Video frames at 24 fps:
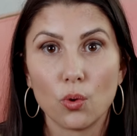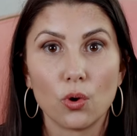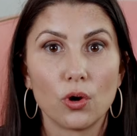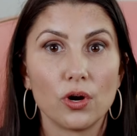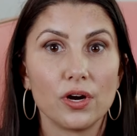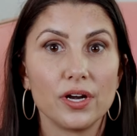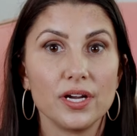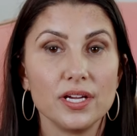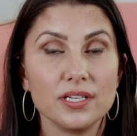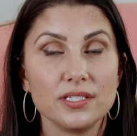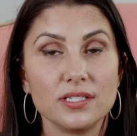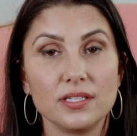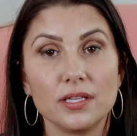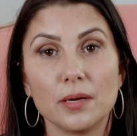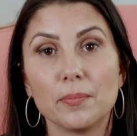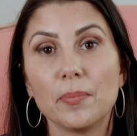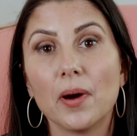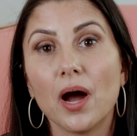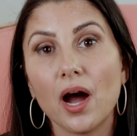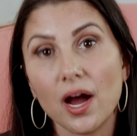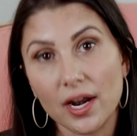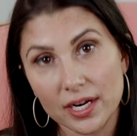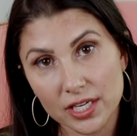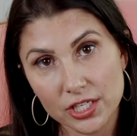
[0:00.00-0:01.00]
or is in the
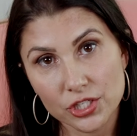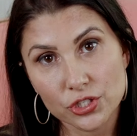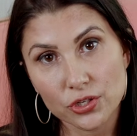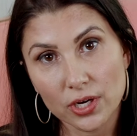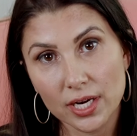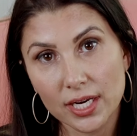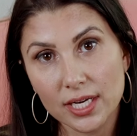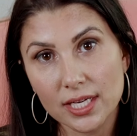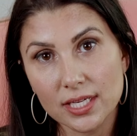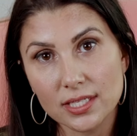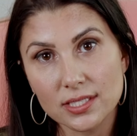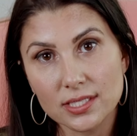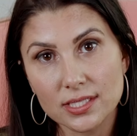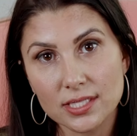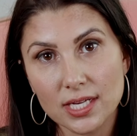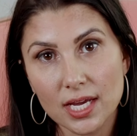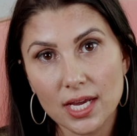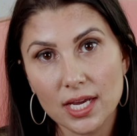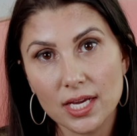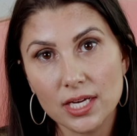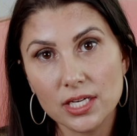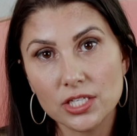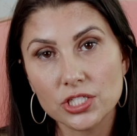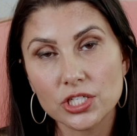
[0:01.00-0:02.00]
potty training
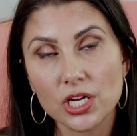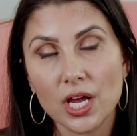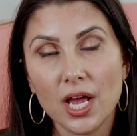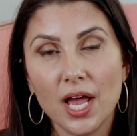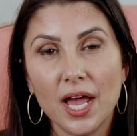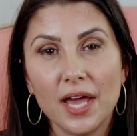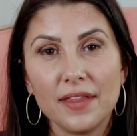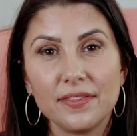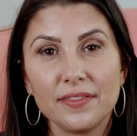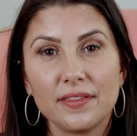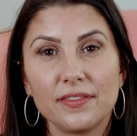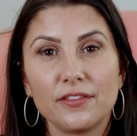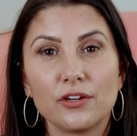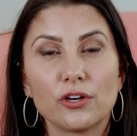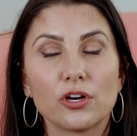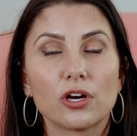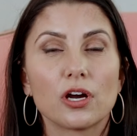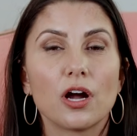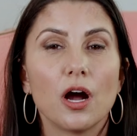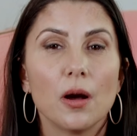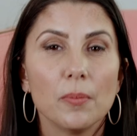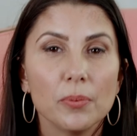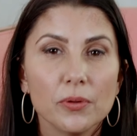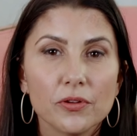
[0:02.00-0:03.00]
stage, then there are a
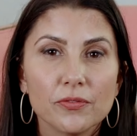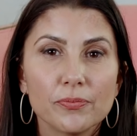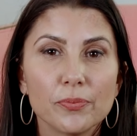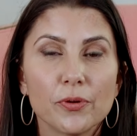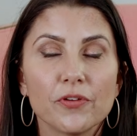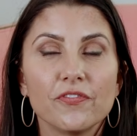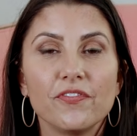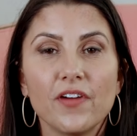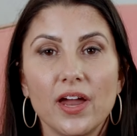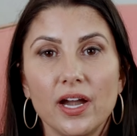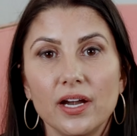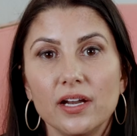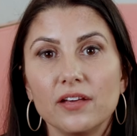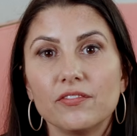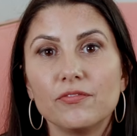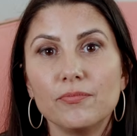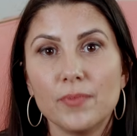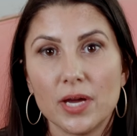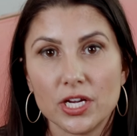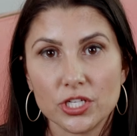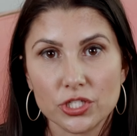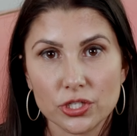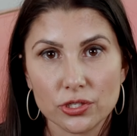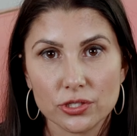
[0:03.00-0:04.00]
couple of preventative
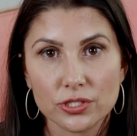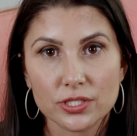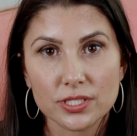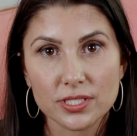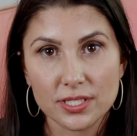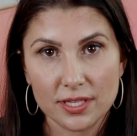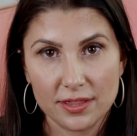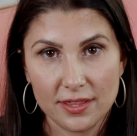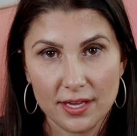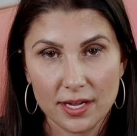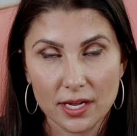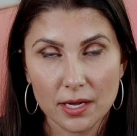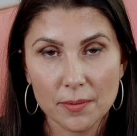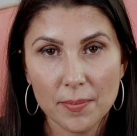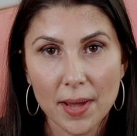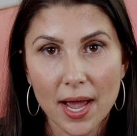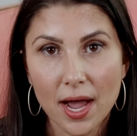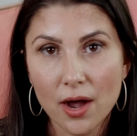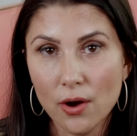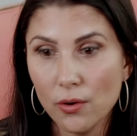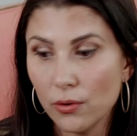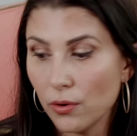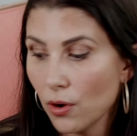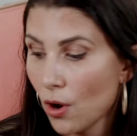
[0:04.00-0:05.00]
measures to think
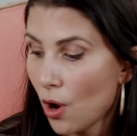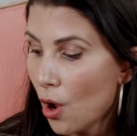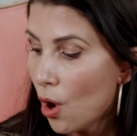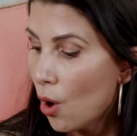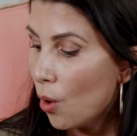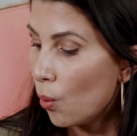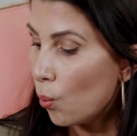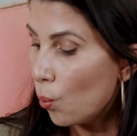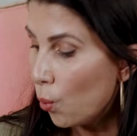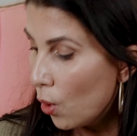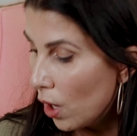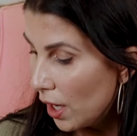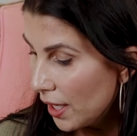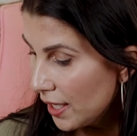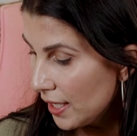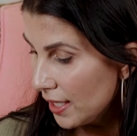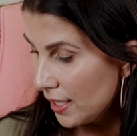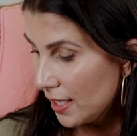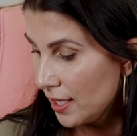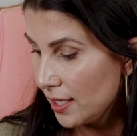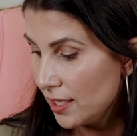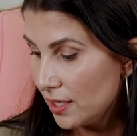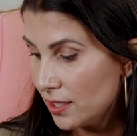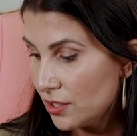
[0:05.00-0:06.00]
about. One
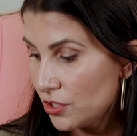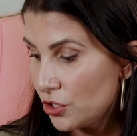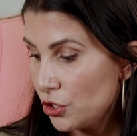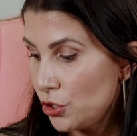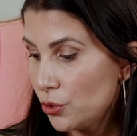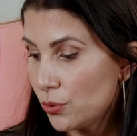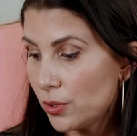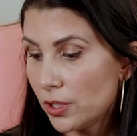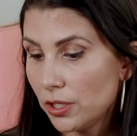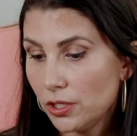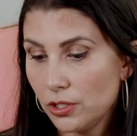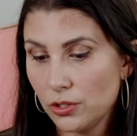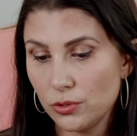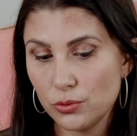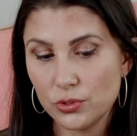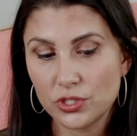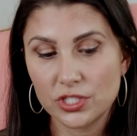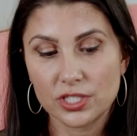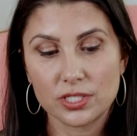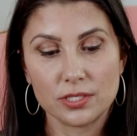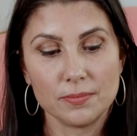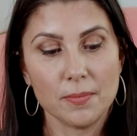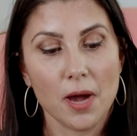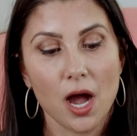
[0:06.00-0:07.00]
is you can use
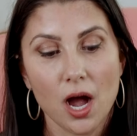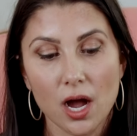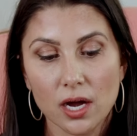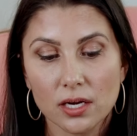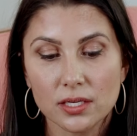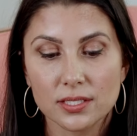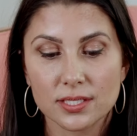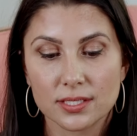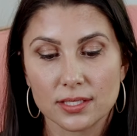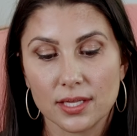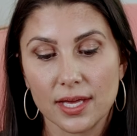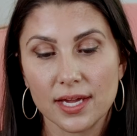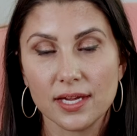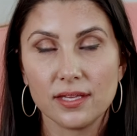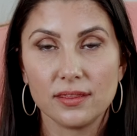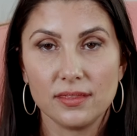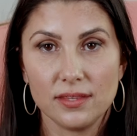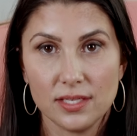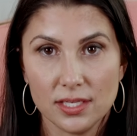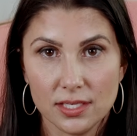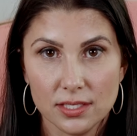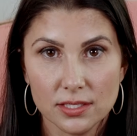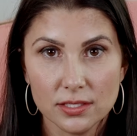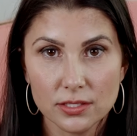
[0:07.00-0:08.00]
smocks like
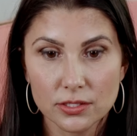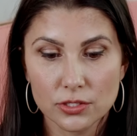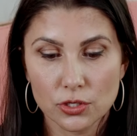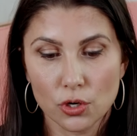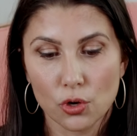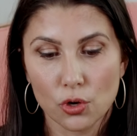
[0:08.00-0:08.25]
these